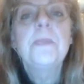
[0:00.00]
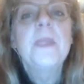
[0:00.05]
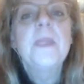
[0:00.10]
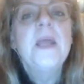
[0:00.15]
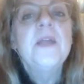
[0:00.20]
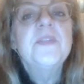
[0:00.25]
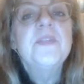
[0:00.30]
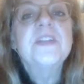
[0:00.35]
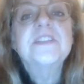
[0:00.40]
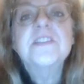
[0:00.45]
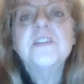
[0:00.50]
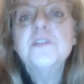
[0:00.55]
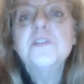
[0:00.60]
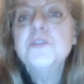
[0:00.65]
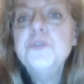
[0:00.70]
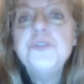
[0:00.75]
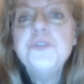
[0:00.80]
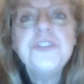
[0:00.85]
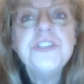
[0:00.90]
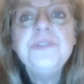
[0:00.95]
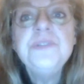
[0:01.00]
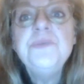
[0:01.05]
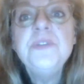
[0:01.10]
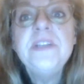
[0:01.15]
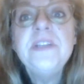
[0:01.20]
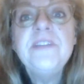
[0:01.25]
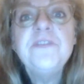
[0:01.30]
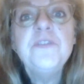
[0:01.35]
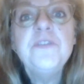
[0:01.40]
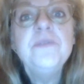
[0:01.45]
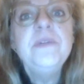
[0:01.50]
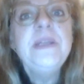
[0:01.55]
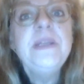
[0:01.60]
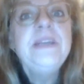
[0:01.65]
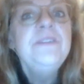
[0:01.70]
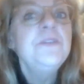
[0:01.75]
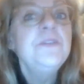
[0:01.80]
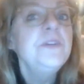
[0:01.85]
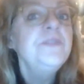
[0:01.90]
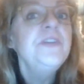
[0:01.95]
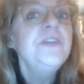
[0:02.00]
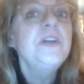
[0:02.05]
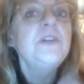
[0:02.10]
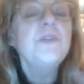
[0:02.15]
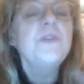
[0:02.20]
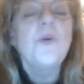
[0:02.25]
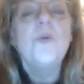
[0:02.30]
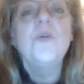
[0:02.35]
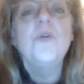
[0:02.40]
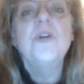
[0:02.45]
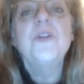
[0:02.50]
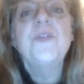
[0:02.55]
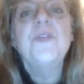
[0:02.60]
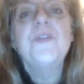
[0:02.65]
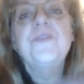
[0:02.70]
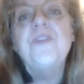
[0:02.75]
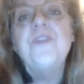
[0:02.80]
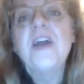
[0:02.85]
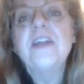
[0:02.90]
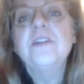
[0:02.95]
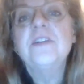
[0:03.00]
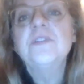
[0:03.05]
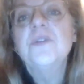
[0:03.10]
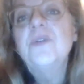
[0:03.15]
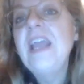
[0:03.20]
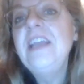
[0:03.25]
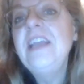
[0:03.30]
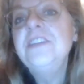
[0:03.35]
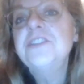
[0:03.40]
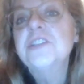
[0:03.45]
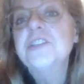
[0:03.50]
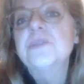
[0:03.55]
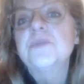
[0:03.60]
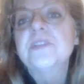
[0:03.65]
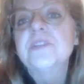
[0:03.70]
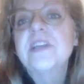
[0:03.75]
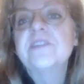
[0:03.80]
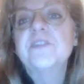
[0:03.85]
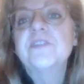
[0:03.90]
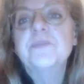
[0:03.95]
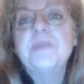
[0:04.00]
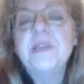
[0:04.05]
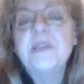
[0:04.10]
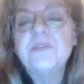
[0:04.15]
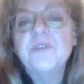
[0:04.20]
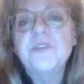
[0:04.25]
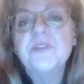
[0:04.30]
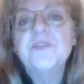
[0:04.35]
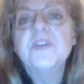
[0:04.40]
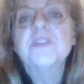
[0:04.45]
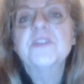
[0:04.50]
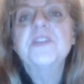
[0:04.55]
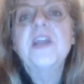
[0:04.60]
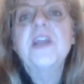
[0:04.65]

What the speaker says: The solution will never be revealed or the final location will never be revealed?